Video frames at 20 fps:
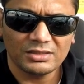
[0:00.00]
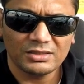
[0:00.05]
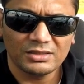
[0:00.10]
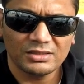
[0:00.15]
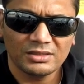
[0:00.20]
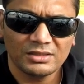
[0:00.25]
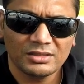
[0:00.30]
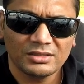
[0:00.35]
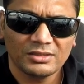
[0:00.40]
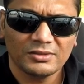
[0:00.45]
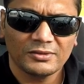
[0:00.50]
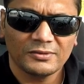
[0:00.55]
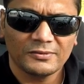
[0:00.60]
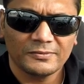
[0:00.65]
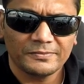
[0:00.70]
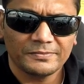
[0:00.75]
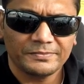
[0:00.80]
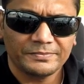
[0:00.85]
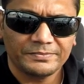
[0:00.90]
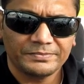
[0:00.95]

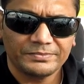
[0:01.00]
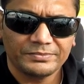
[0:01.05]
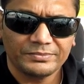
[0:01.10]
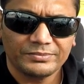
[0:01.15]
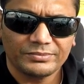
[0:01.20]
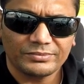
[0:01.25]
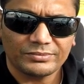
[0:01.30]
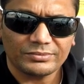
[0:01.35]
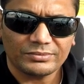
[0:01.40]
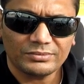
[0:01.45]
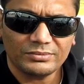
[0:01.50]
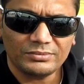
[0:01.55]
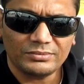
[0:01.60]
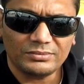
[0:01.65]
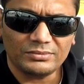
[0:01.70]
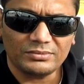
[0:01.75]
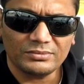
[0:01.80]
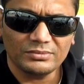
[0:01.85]
(silence)